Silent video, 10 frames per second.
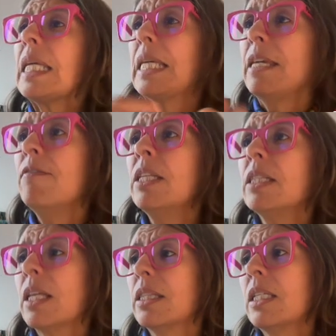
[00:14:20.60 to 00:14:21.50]
given
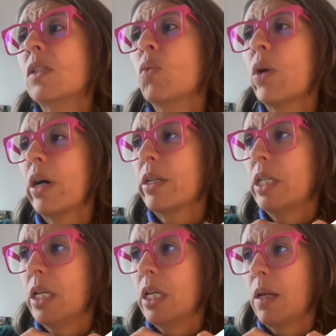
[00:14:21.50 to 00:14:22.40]
that these were
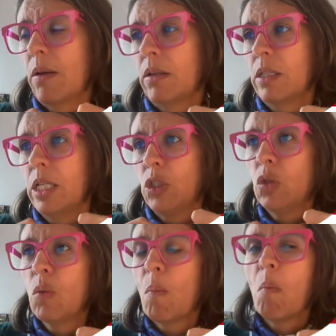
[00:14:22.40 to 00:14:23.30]
the
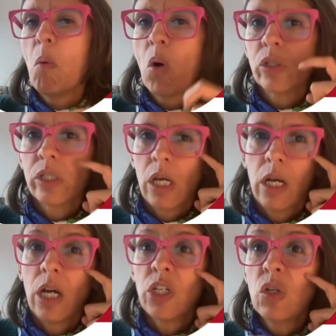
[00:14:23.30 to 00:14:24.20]
two most
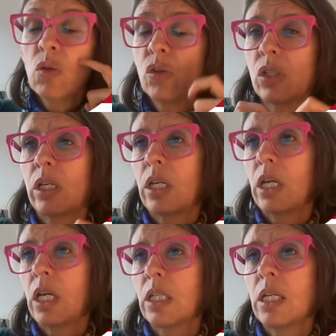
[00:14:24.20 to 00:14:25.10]
used
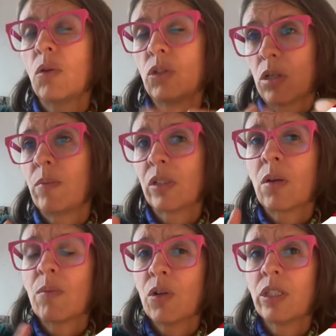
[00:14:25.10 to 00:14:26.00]
in the autonomous
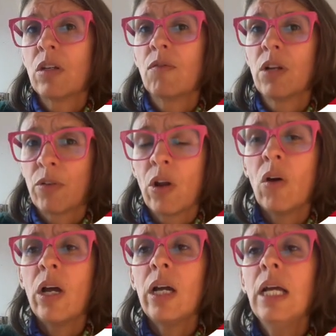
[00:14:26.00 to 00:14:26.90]
community of La
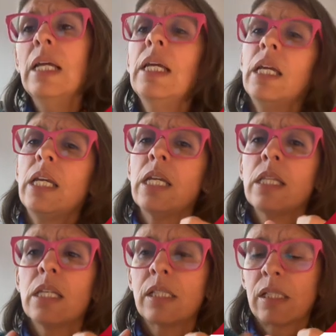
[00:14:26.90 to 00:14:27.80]
Rioja
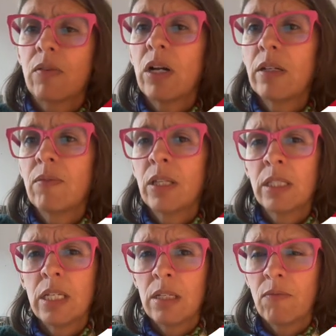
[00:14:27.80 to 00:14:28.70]
in the several
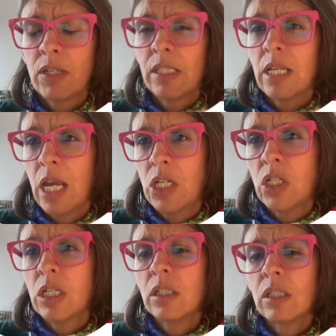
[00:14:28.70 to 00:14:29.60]

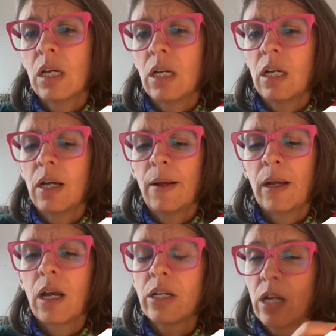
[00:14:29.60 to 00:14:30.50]
investigations
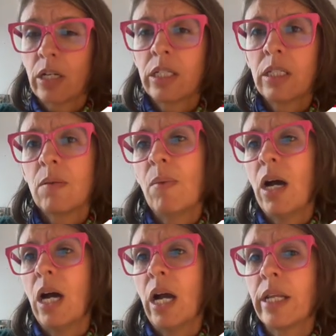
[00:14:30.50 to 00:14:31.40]
conducted
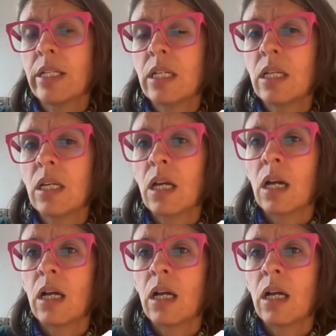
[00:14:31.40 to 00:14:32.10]
by the